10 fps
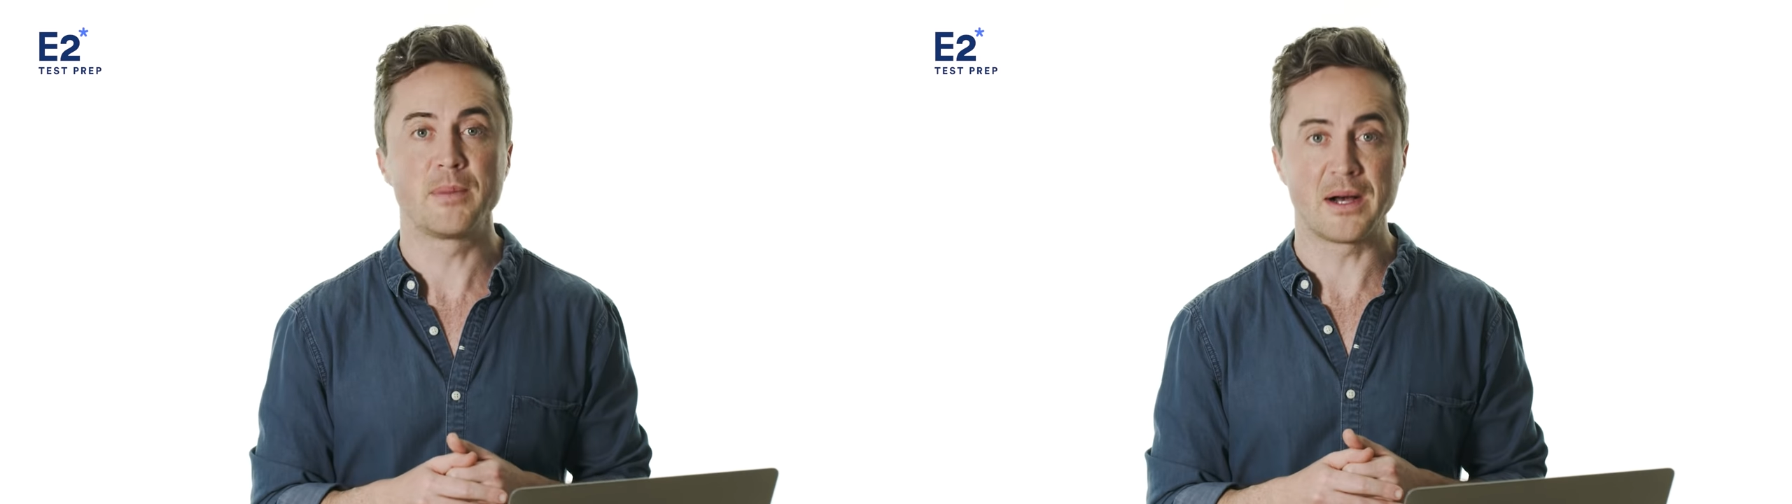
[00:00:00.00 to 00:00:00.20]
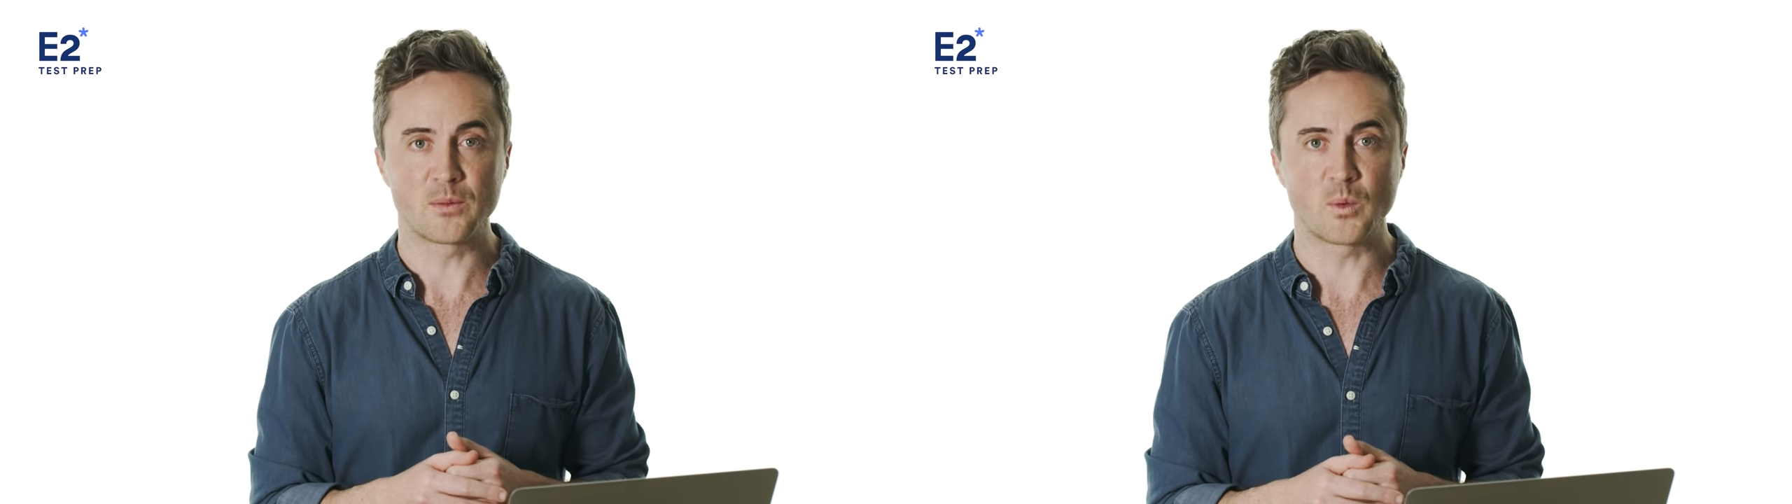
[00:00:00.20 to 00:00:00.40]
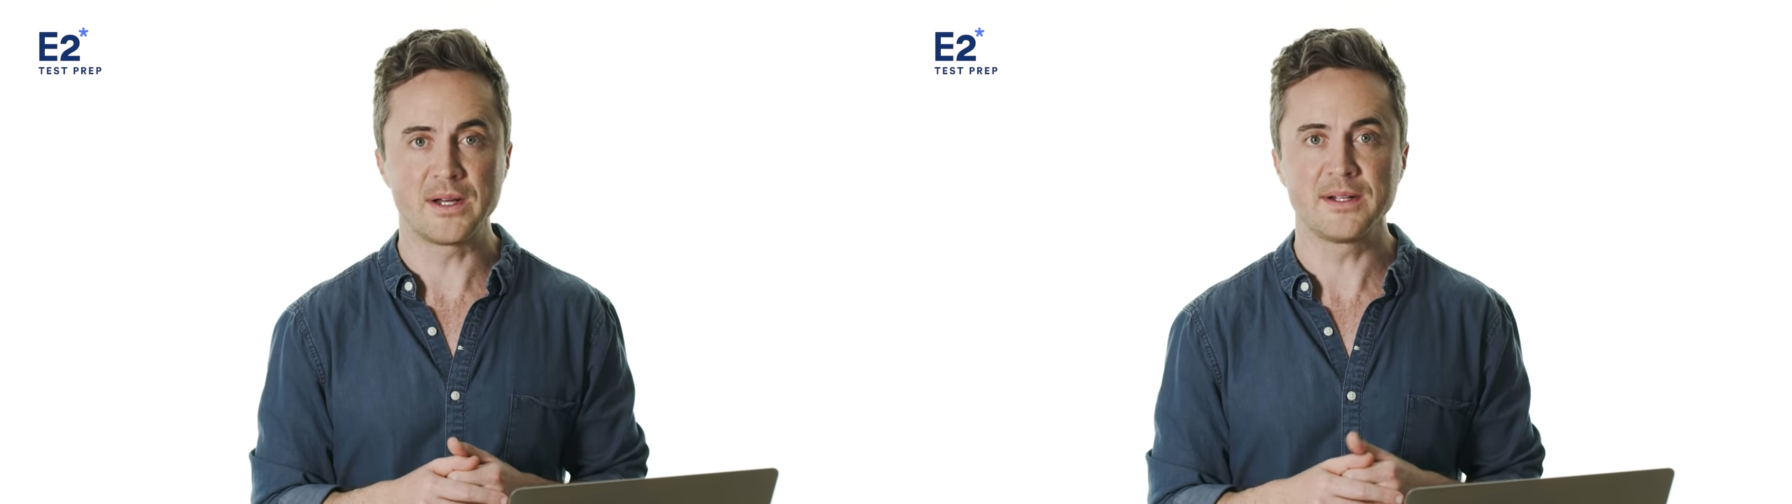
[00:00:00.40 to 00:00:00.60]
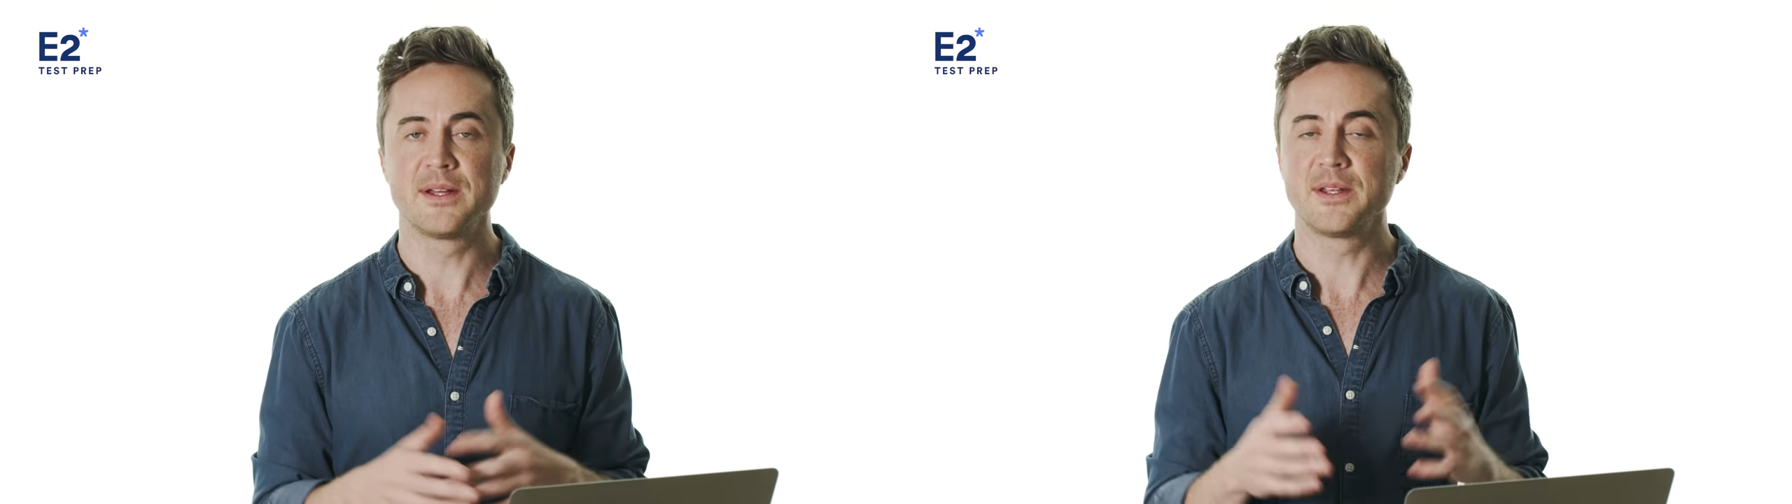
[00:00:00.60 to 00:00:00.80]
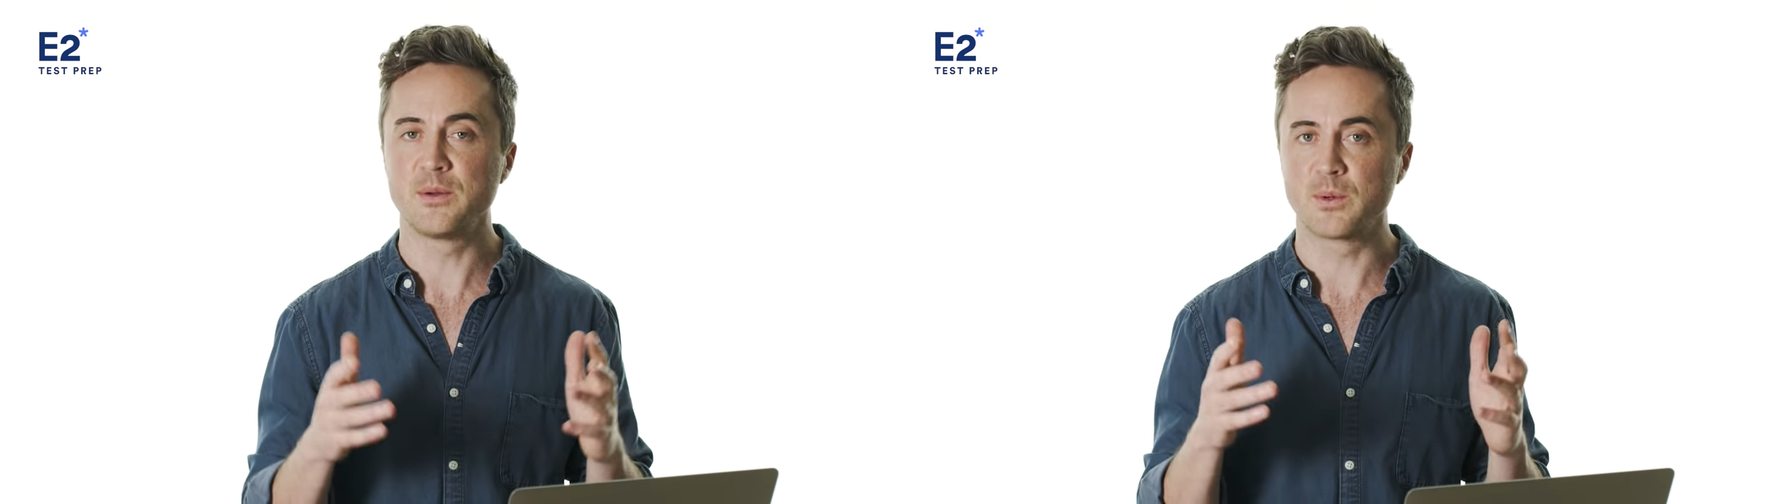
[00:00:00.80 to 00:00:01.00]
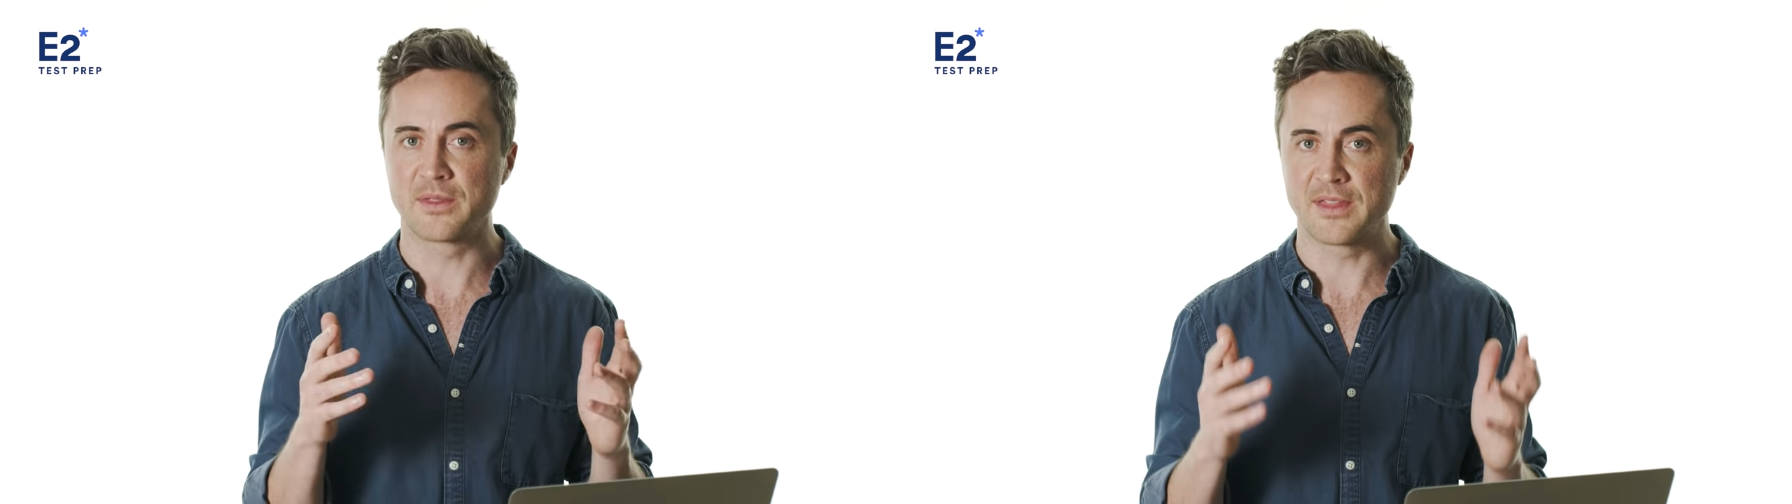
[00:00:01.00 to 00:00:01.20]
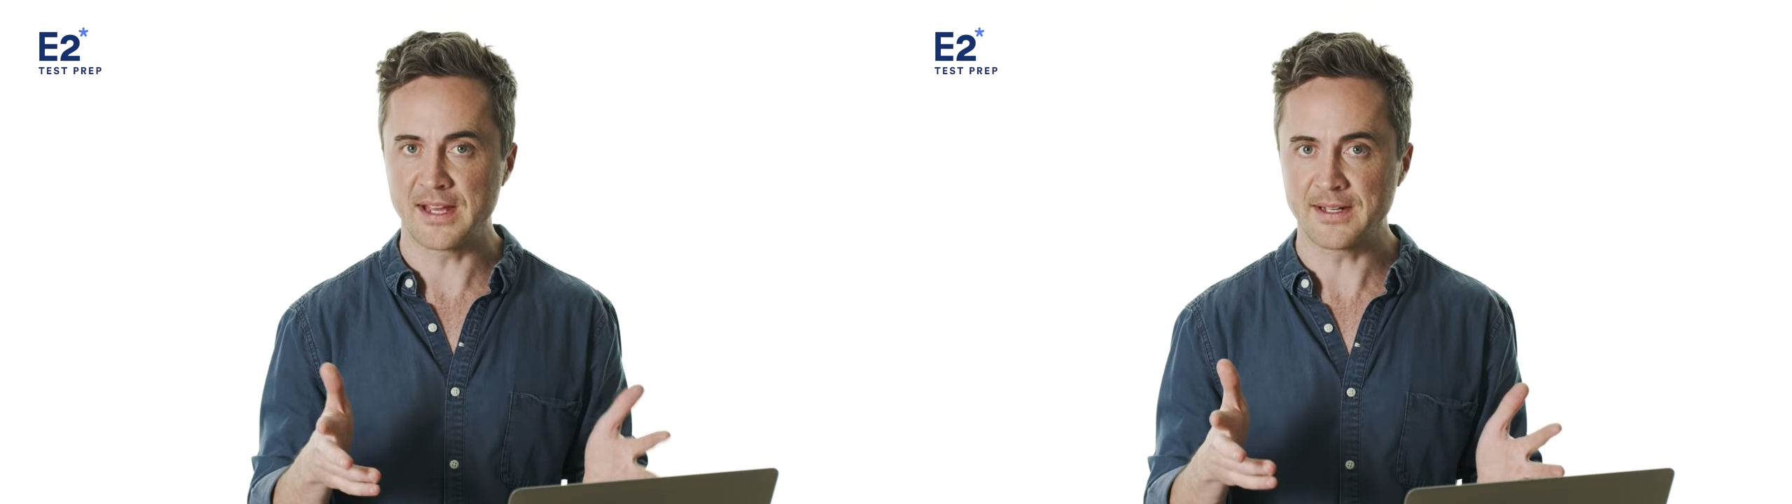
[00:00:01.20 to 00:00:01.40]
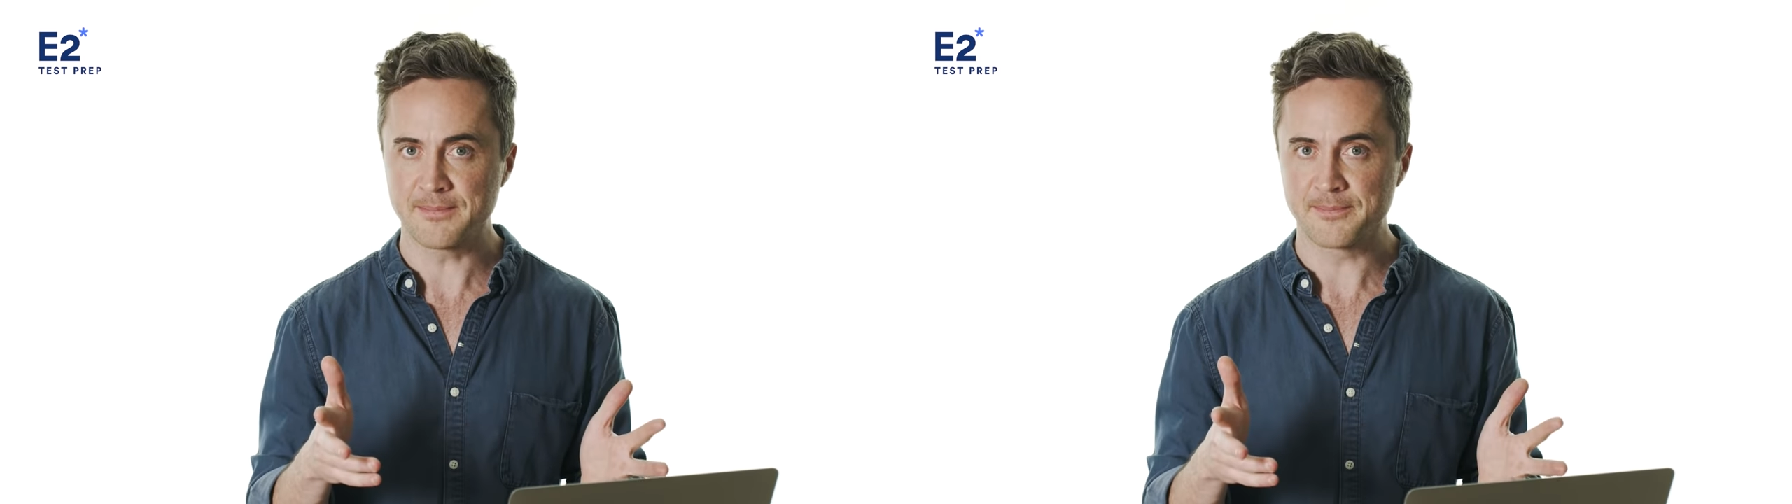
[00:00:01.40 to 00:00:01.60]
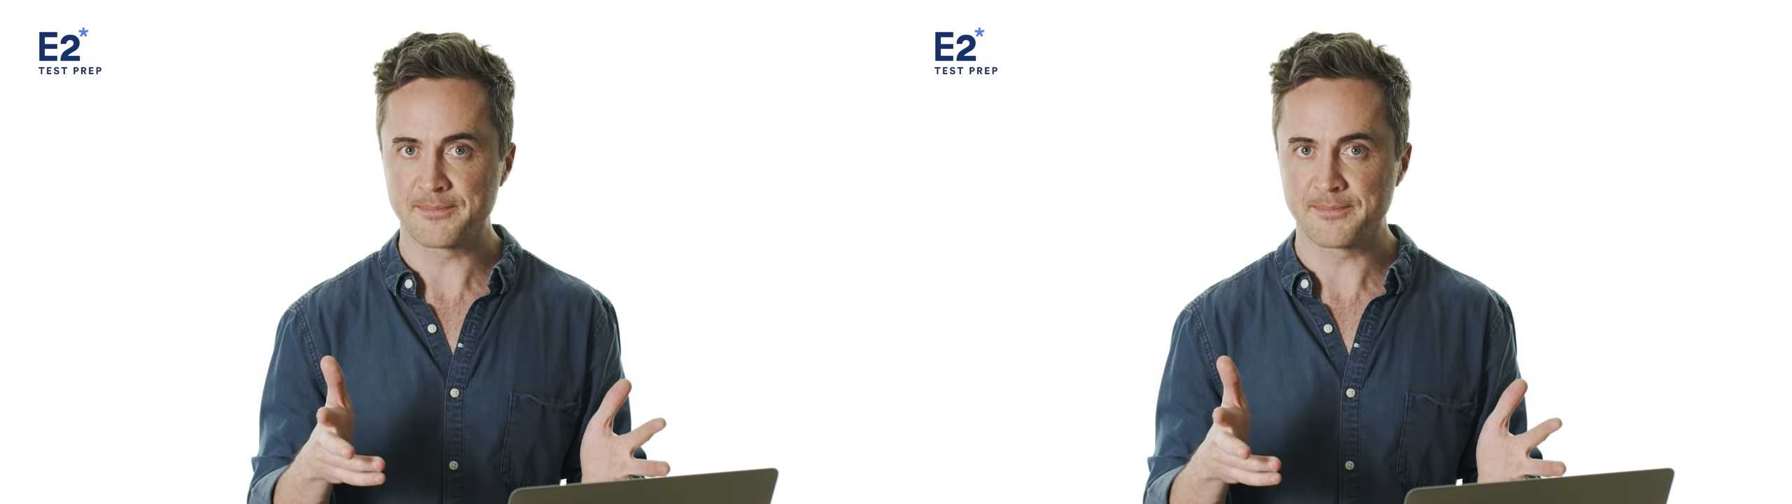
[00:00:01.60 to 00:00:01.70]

part one, you will then